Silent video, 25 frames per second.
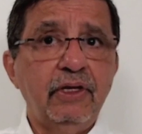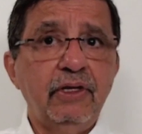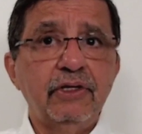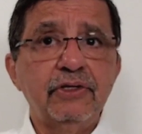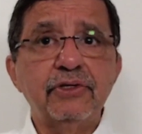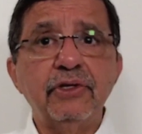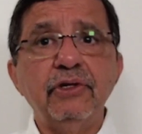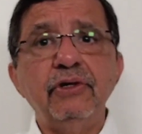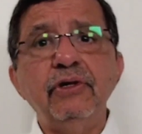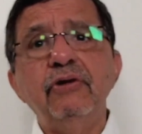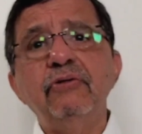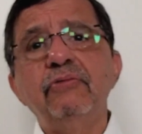
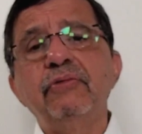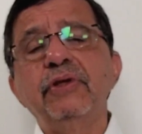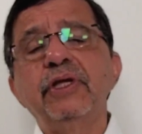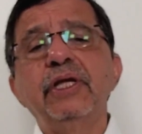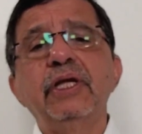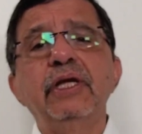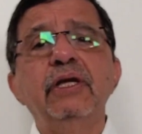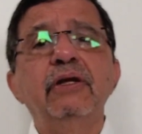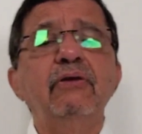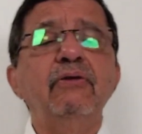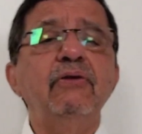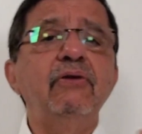Sure, we
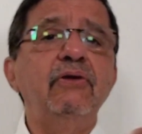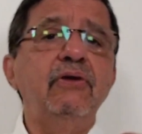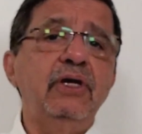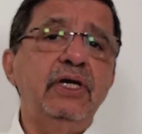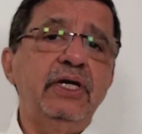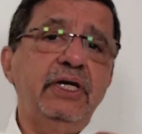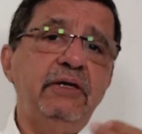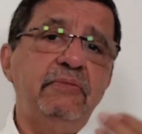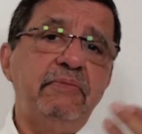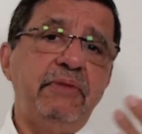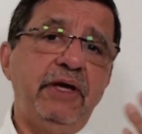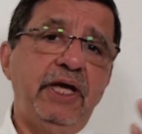can all
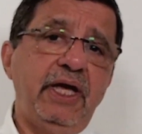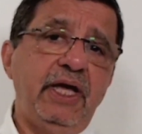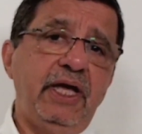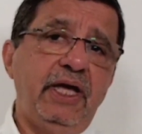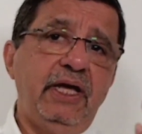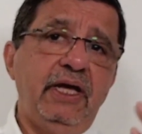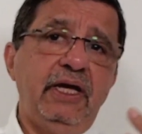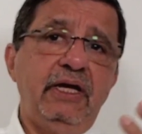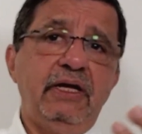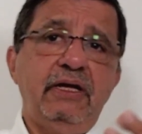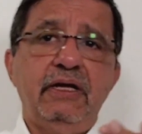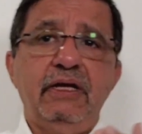
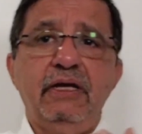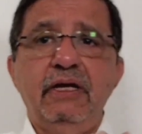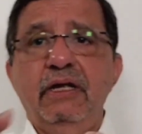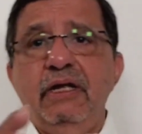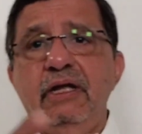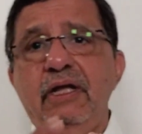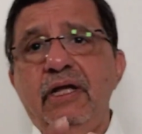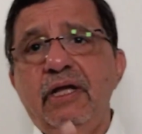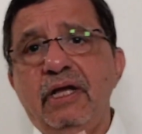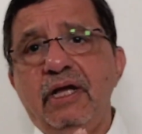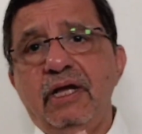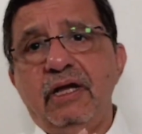debate
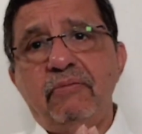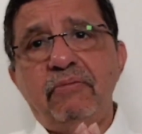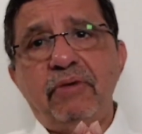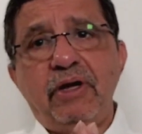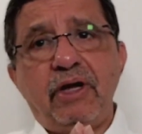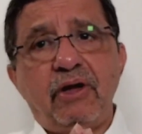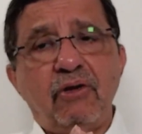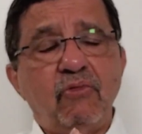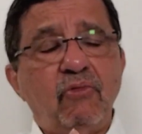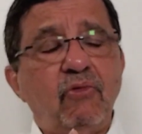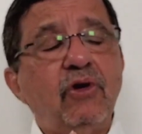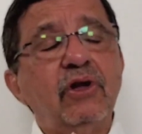
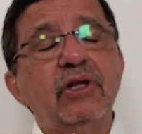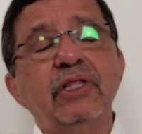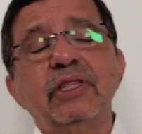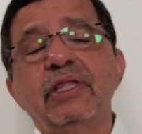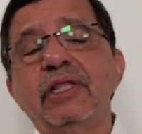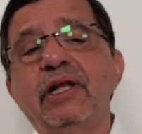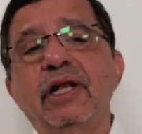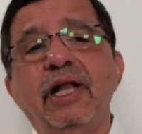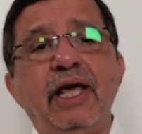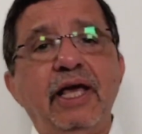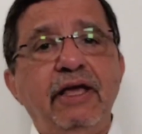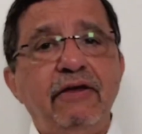about what
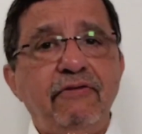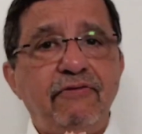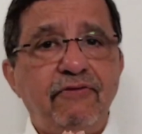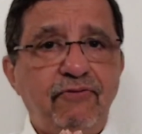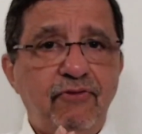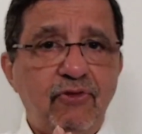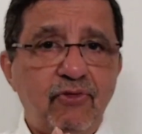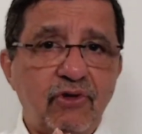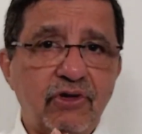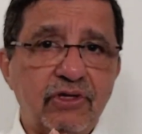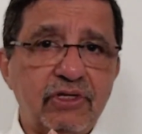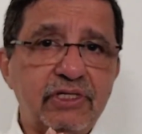the life
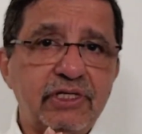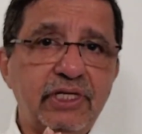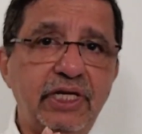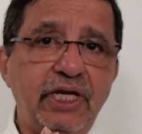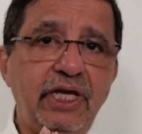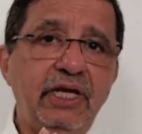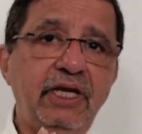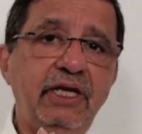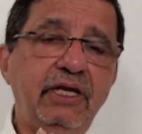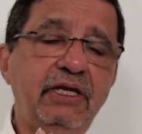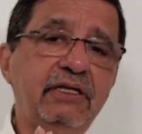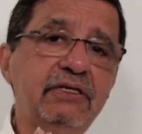force
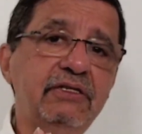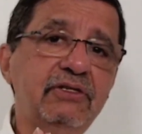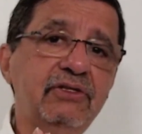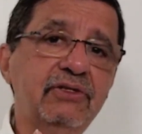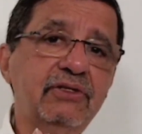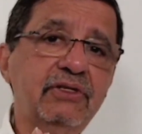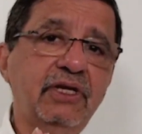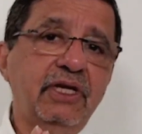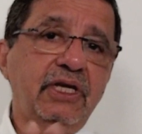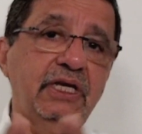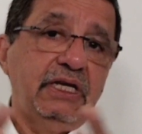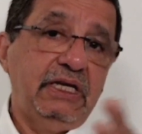
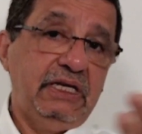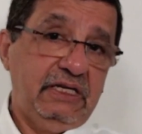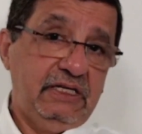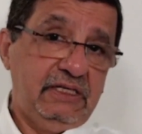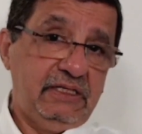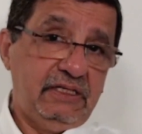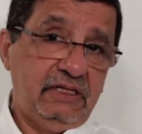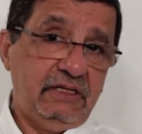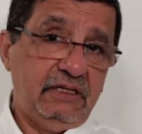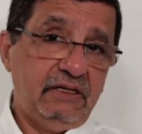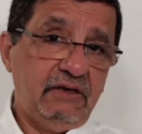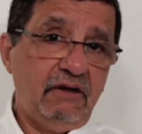is.
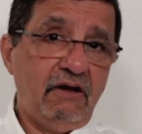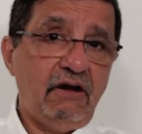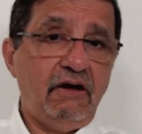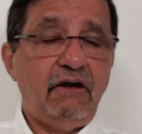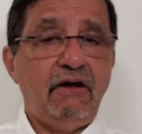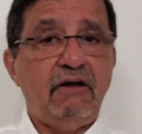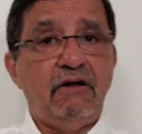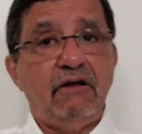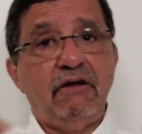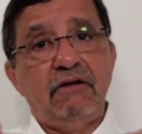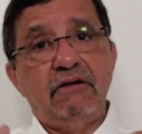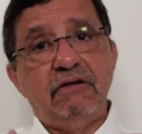Is it
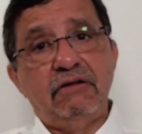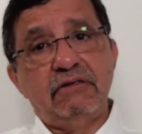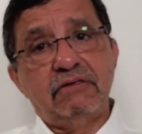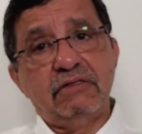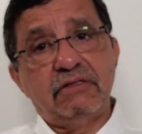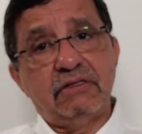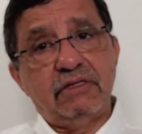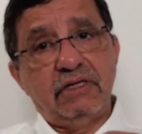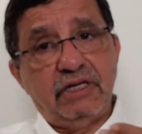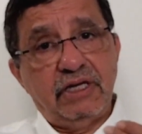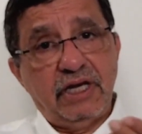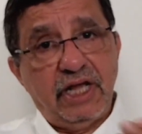God? Is
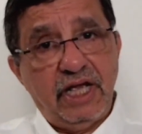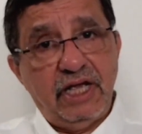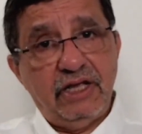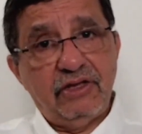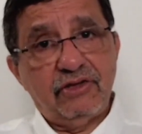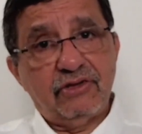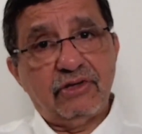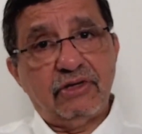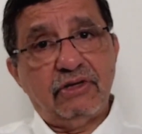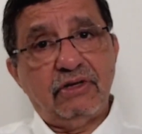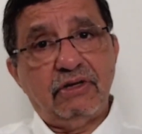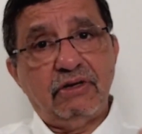it
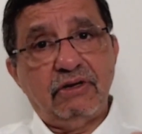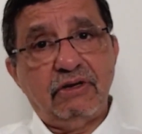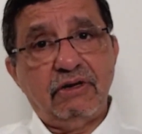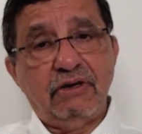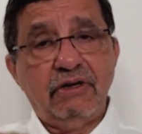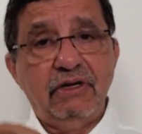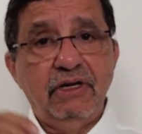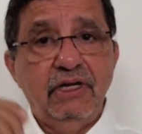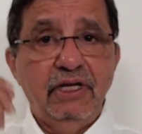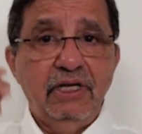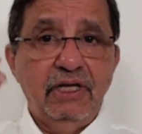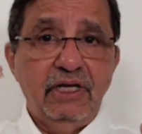
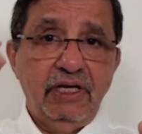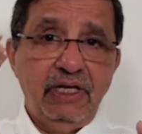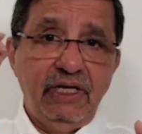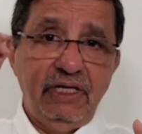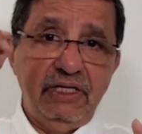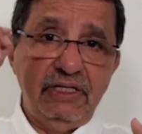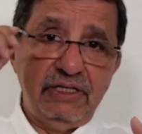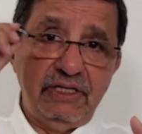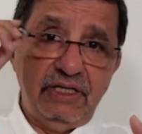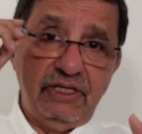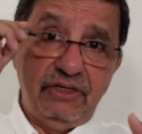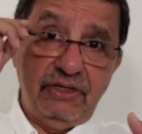nature?
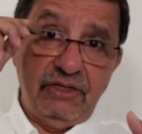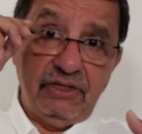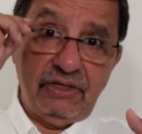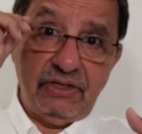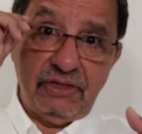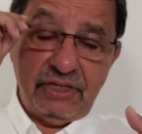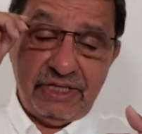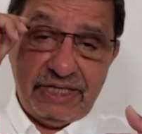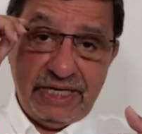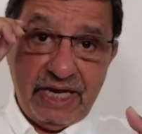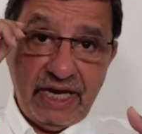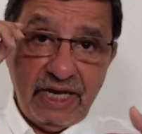Is it
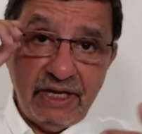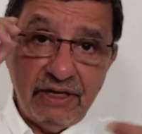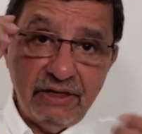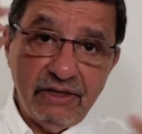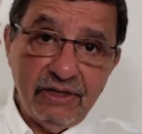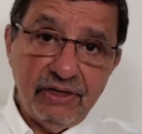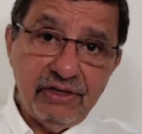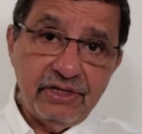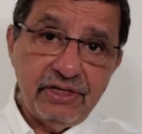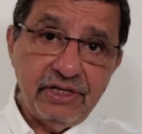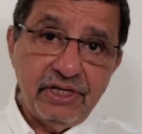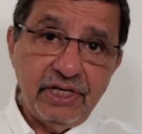just
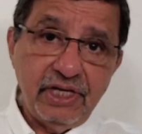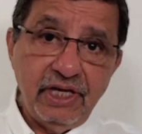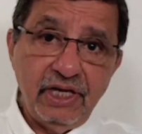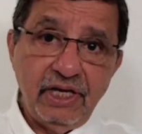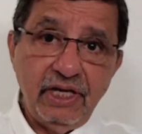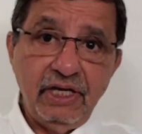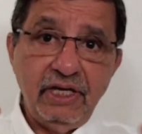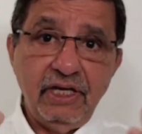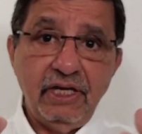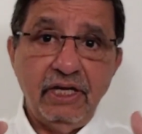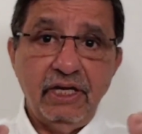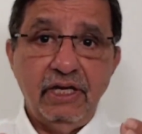
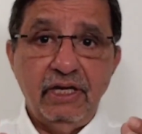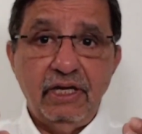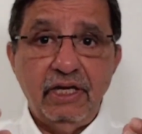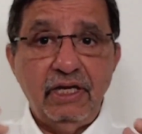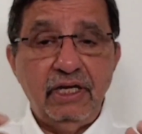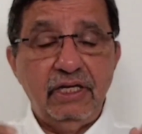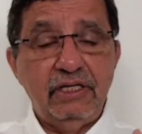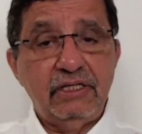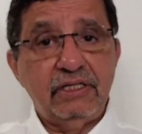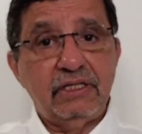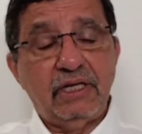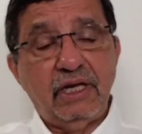energy?
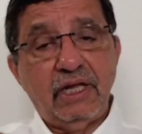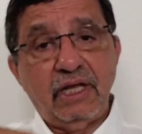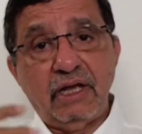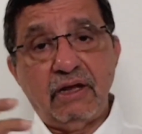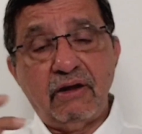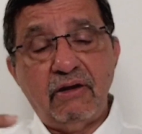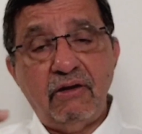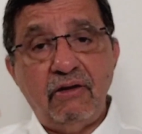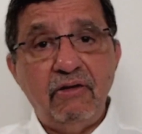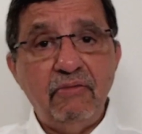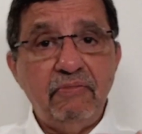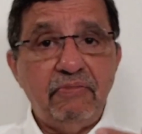Is it a
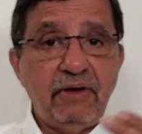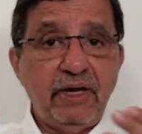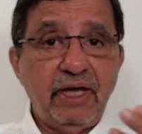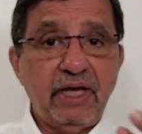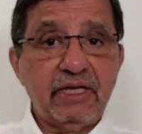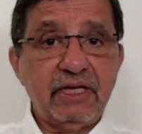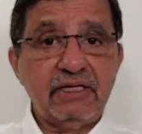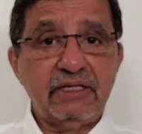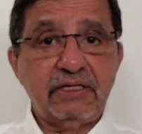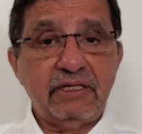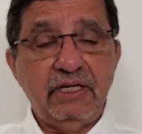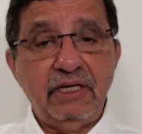
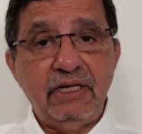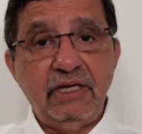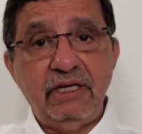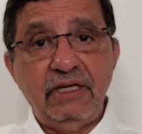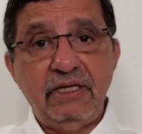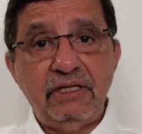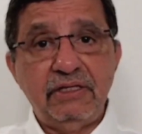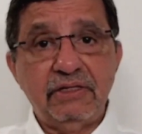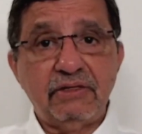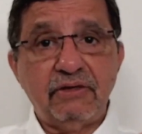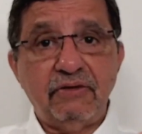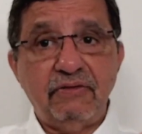complex
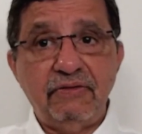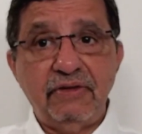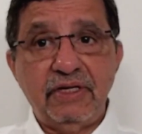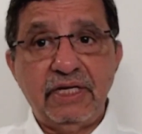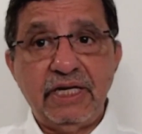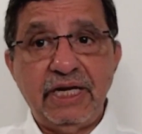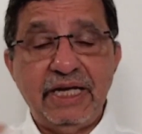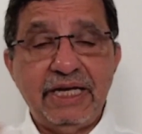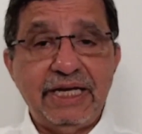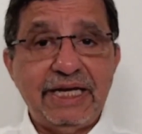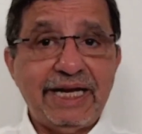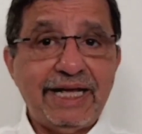series of
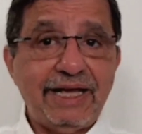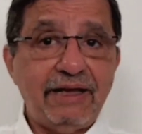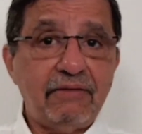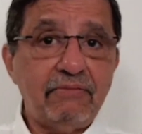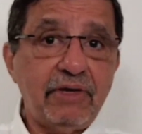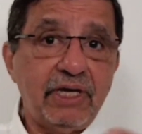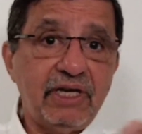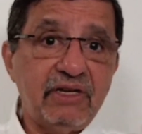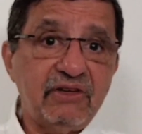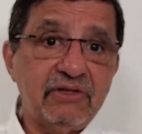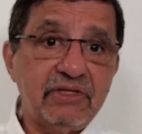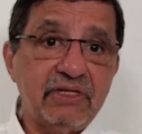
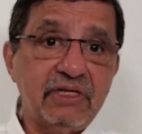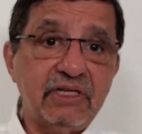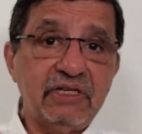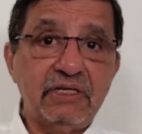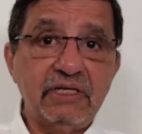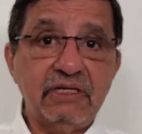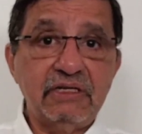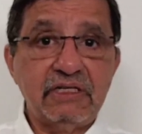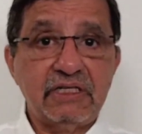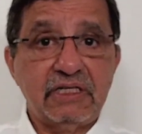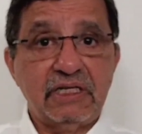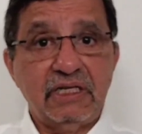dynamic
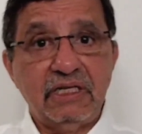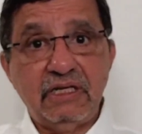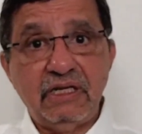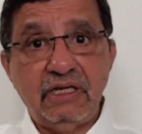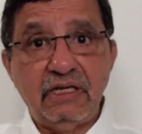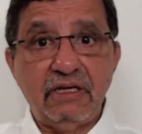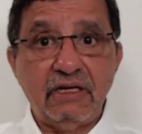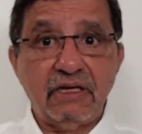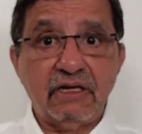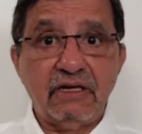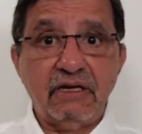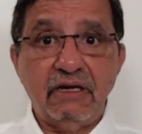
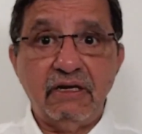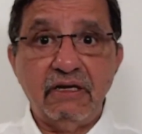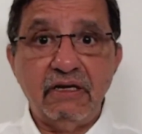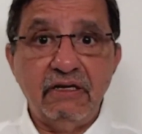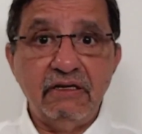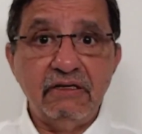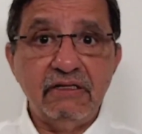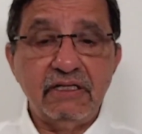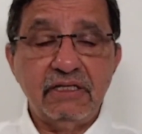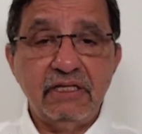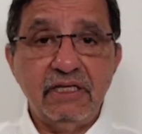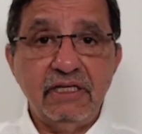statistical
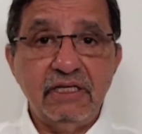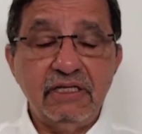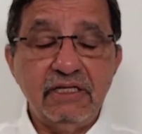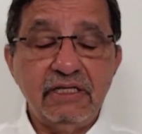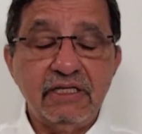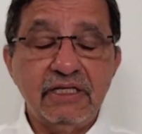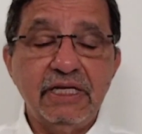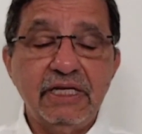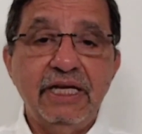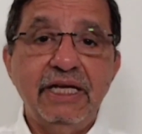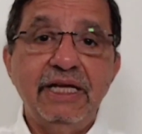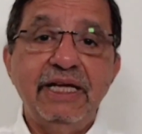
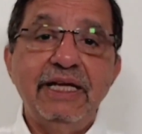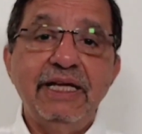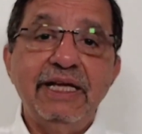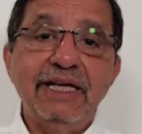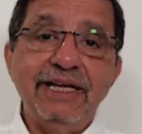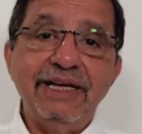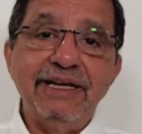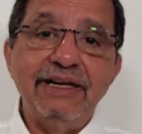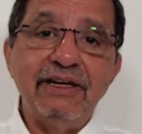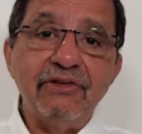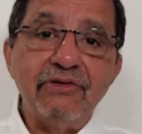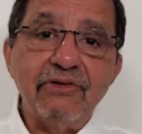occurrences?
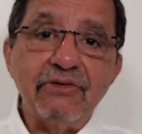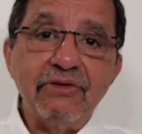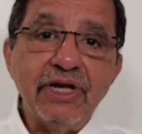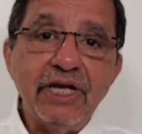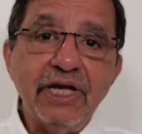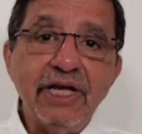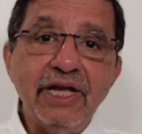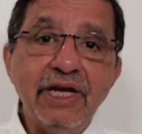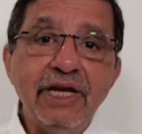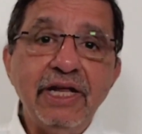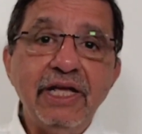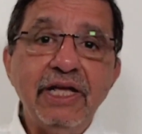It
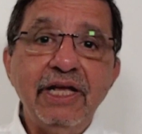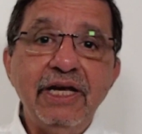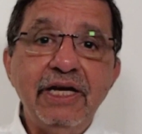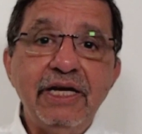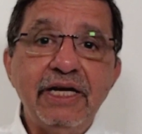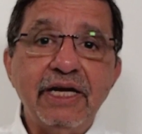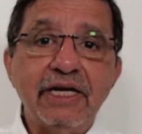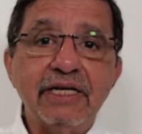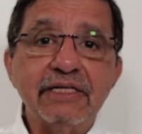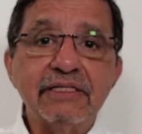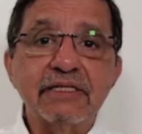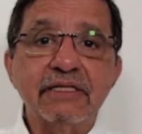really
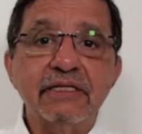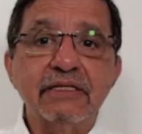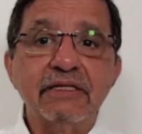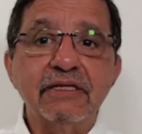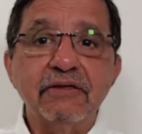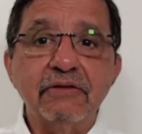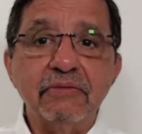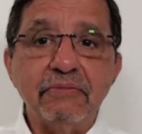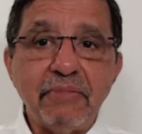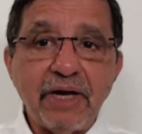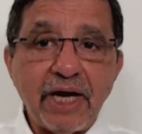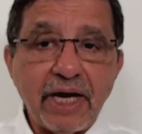
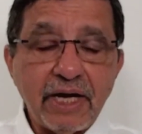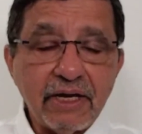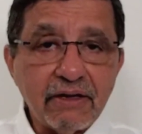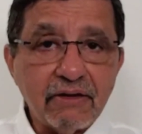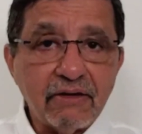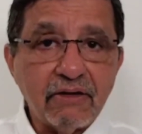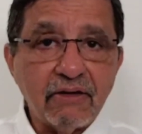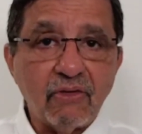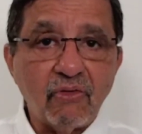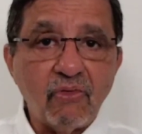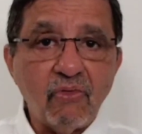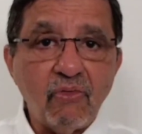doesn't
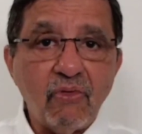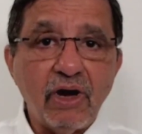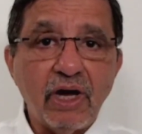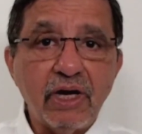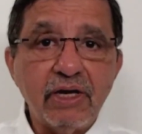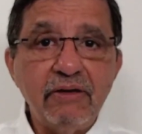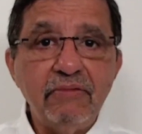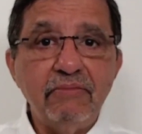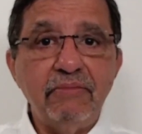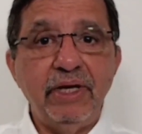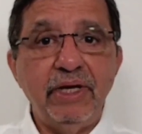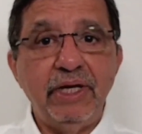matter
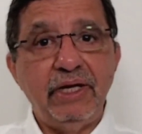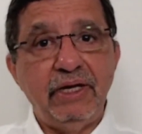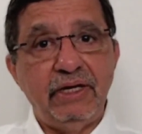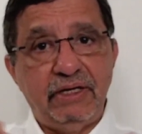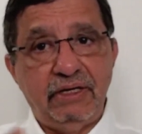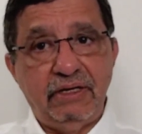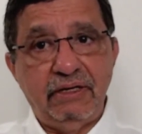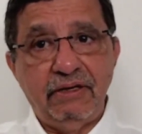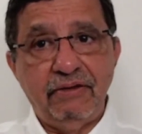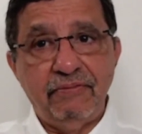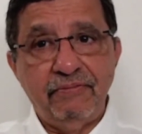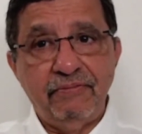one bit.